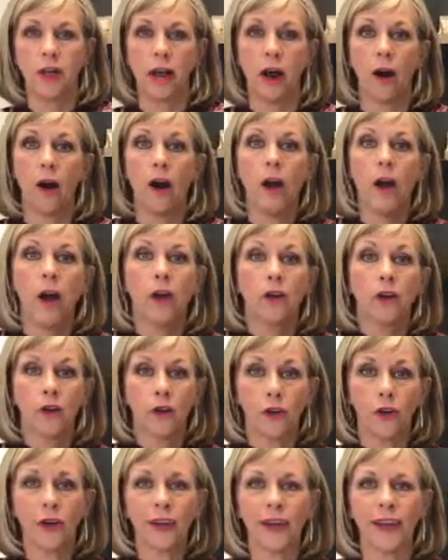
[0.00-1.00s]
Now,
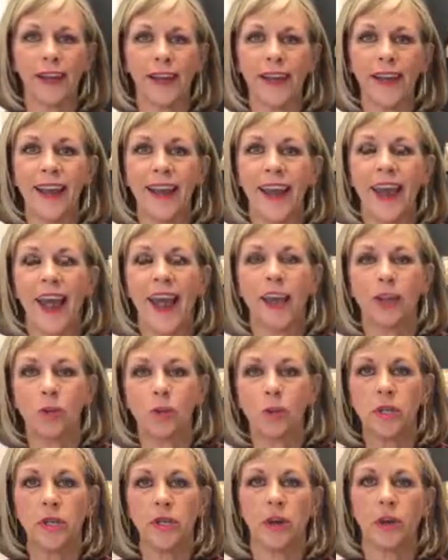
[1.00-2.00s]
currently, as
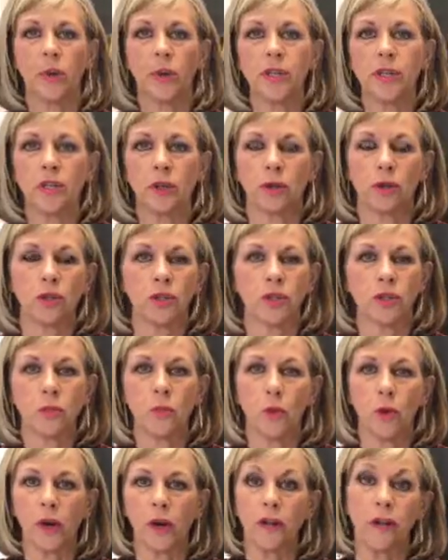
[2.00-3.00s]
we did our research this
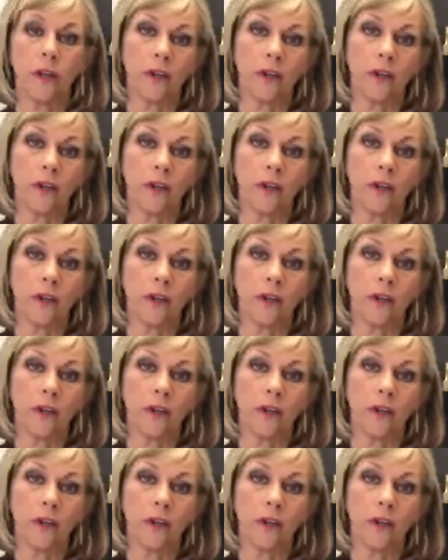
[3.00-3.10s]
morning,